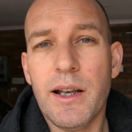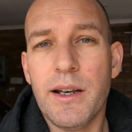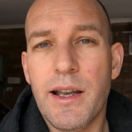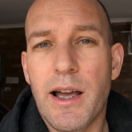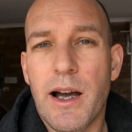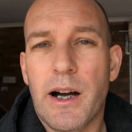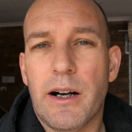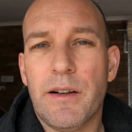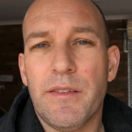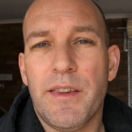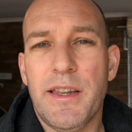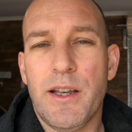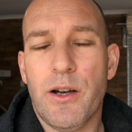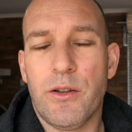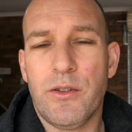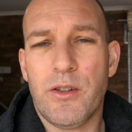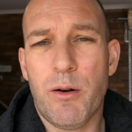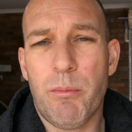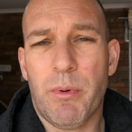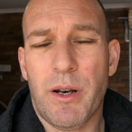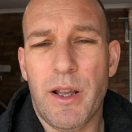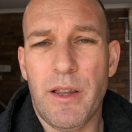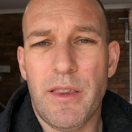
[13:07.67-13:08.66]
Now the
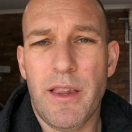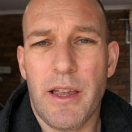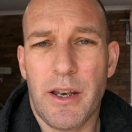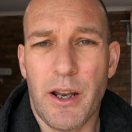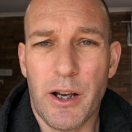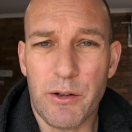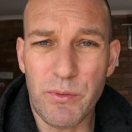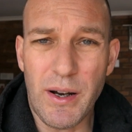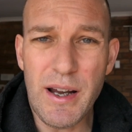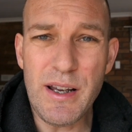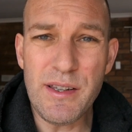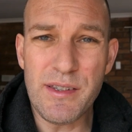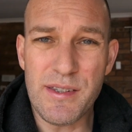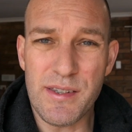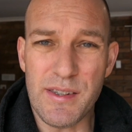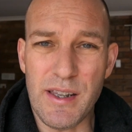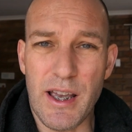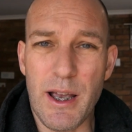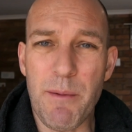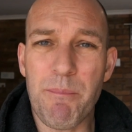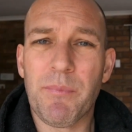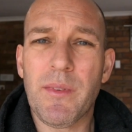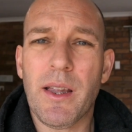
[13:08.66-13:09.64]
odometer that I
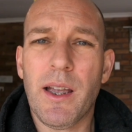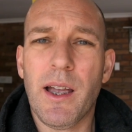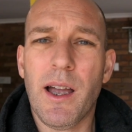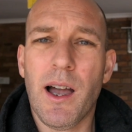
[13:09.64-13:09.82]
reset,